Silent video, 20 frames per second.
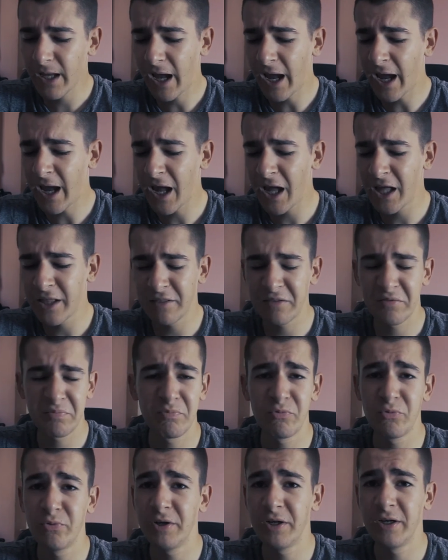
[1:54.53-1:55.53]
And
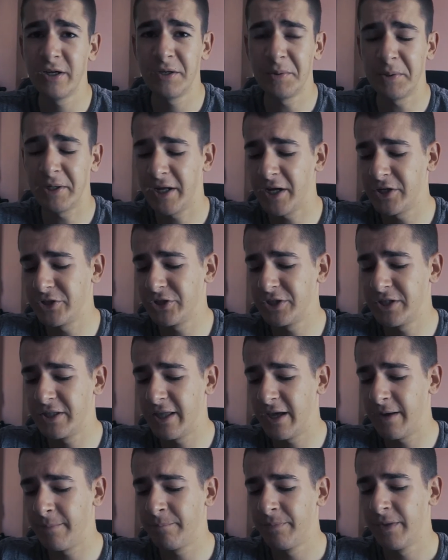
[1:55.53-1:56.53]
we catched
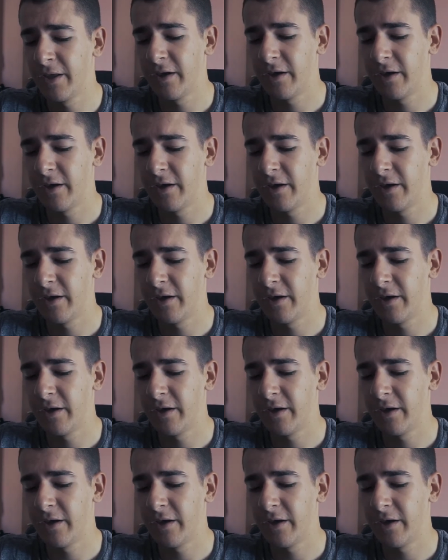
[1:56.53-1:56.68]
them